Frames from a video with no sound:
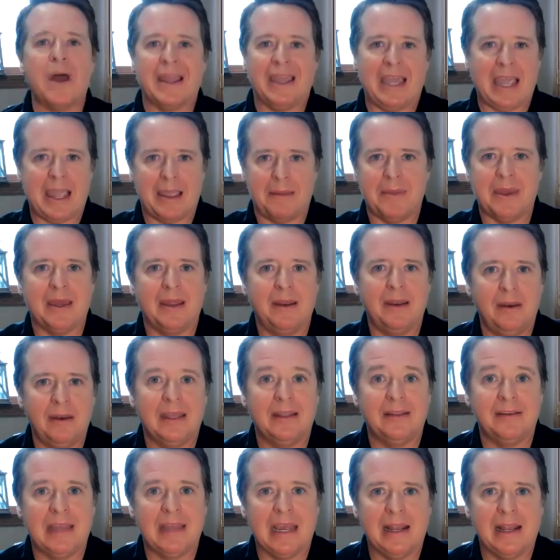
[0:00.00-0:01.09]
I came
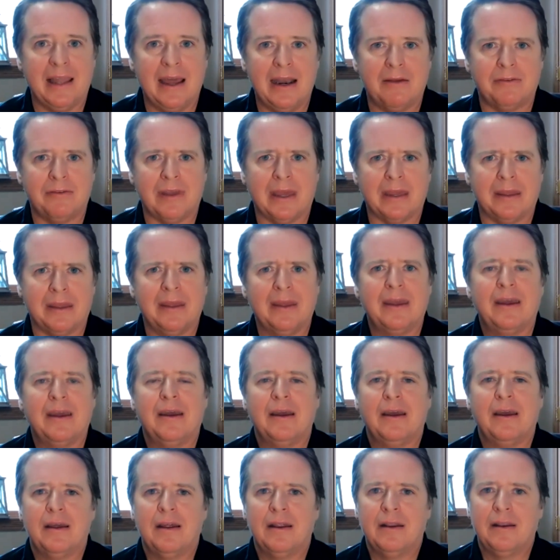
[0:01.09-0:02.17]
in daylight, I was like,
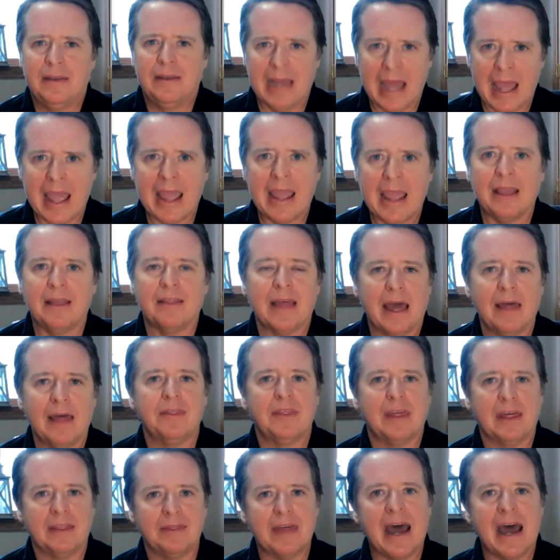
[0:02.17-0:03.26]
dang,
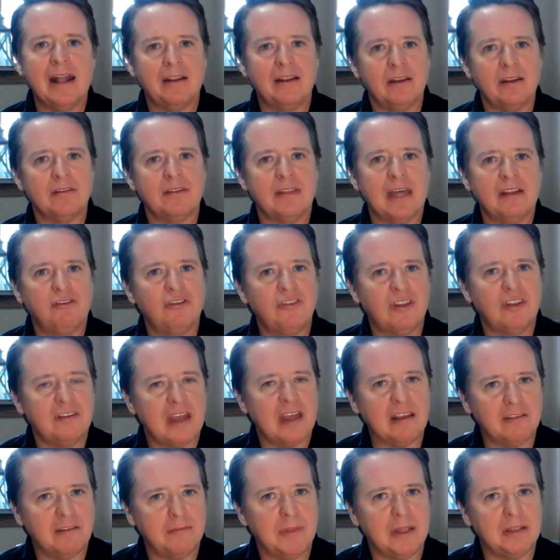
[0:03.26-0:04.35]
that's just a
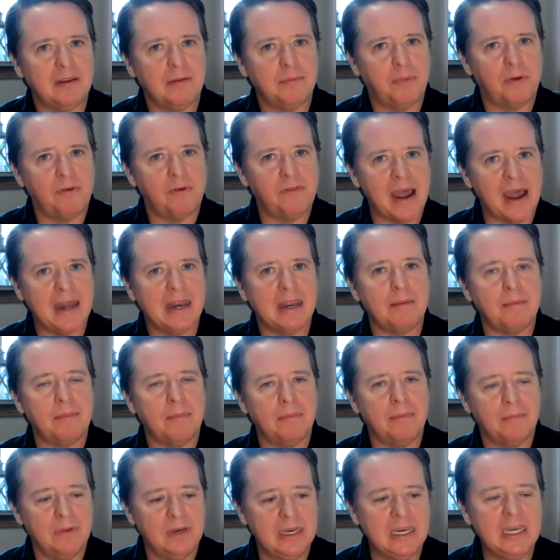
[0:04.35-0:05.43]
testament to providing
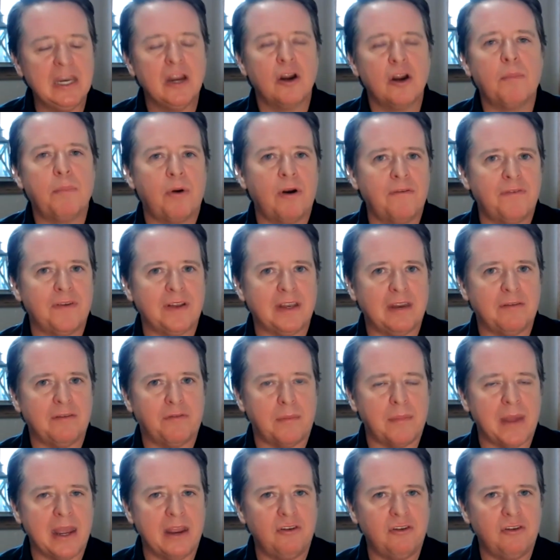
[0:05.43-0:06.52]
near perfect
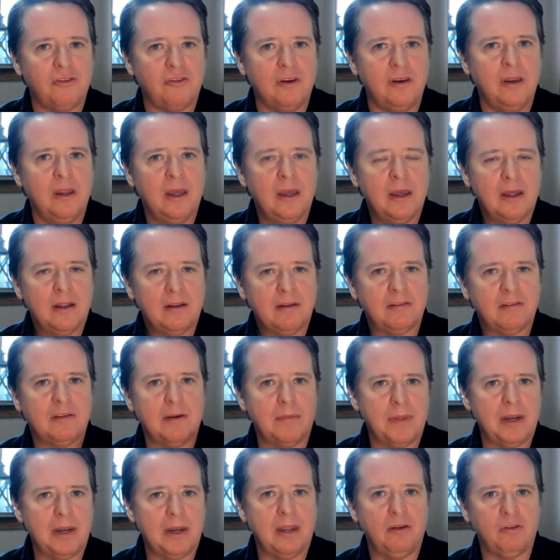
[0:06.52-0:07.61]
information to
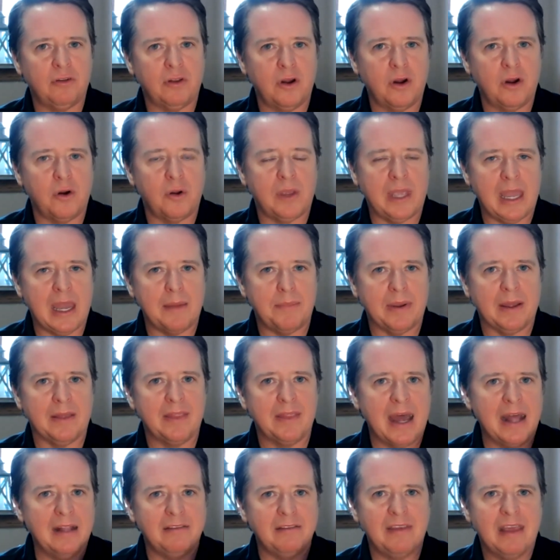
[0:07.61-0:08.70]
somebody who's going to go camping.
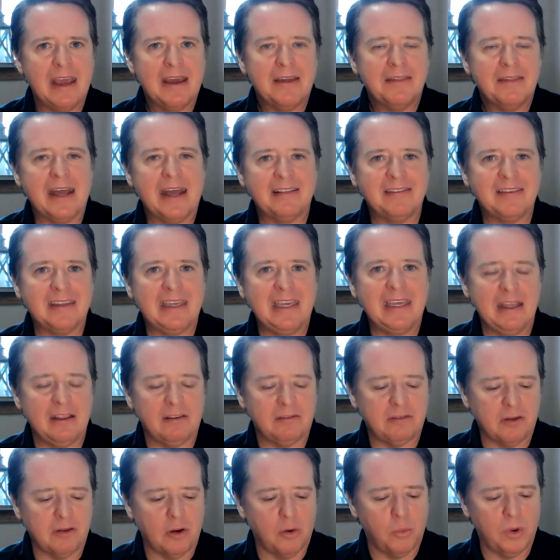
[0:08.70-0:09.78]
And that's the key.
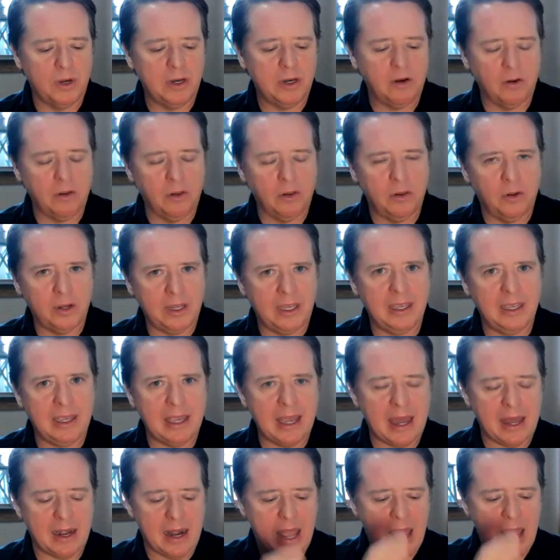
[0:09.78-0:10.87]
So when you're looking
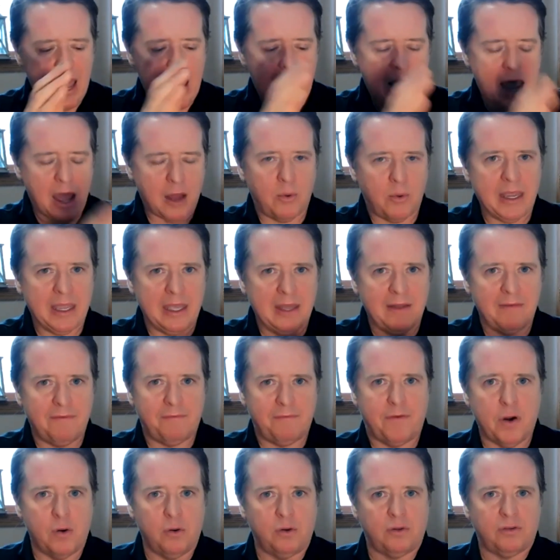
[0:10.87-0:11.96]
at how do I get
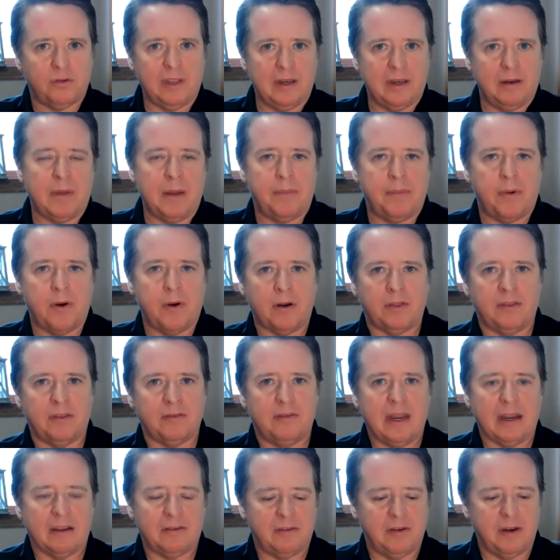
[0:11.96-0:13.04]
folks into my park
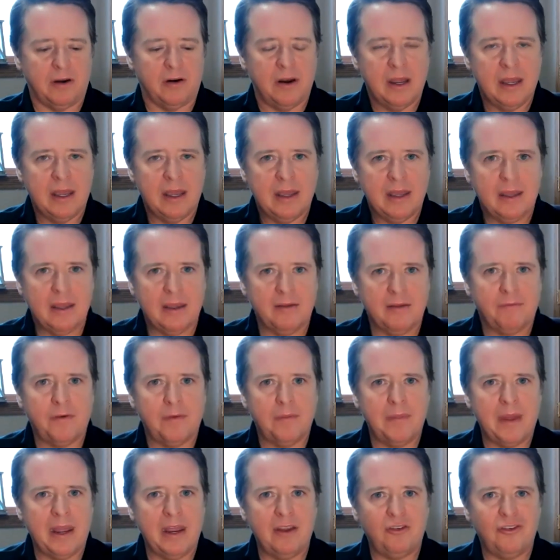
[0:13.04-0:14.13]
this next year,
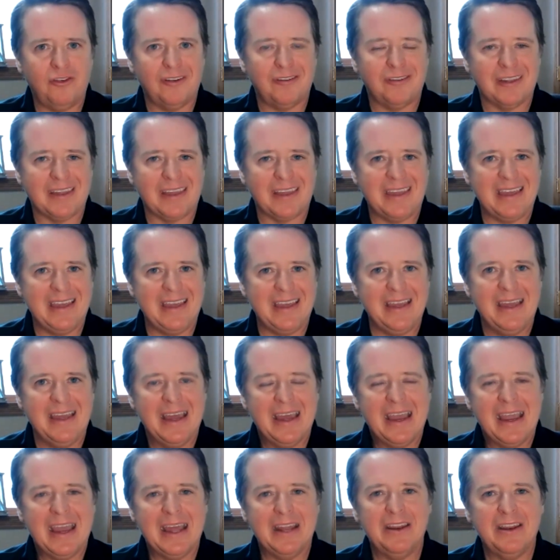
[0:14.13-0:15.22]
information is the key,
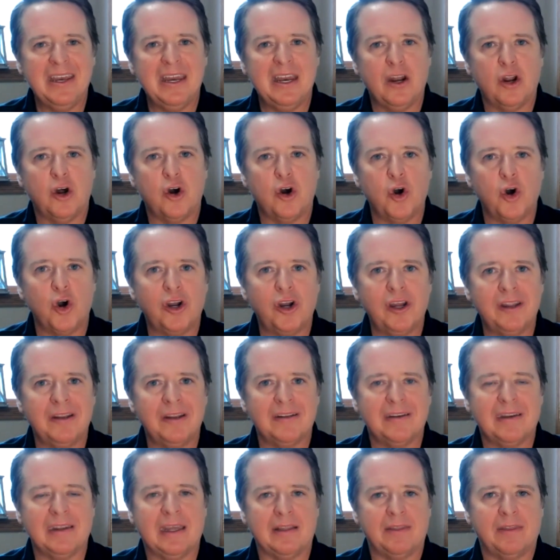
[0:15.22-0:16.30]
and you need a hook
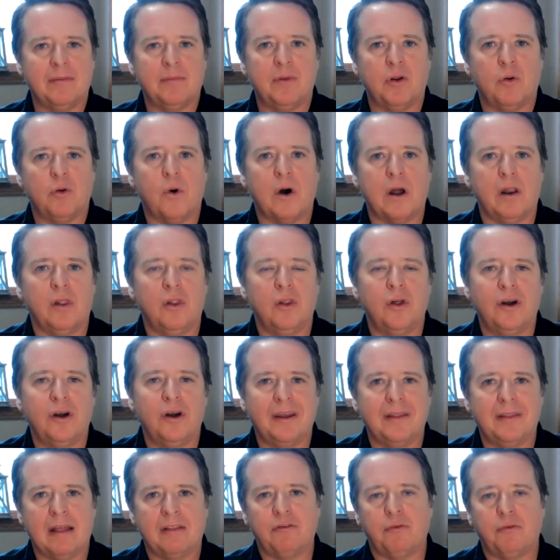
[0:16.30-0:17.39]
to get them to want to
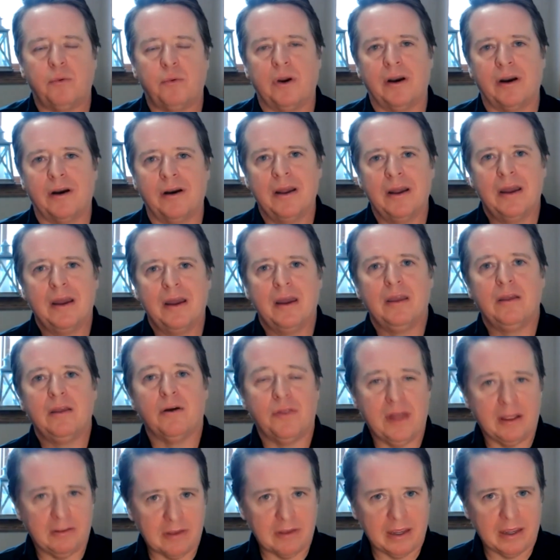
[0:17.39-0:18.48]
look. And that's where,
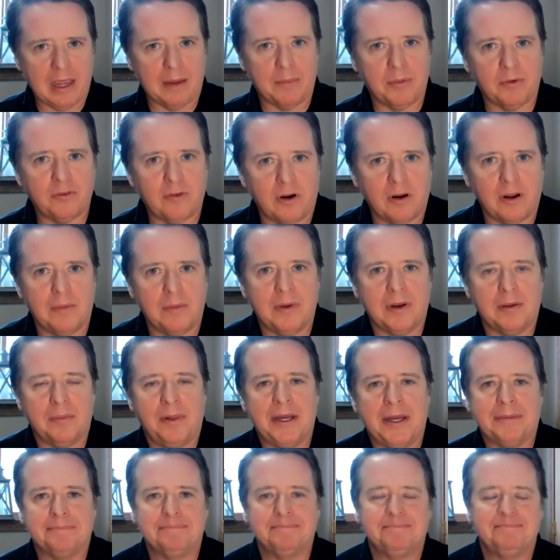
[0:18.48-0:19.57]
things like CampersCard come into play.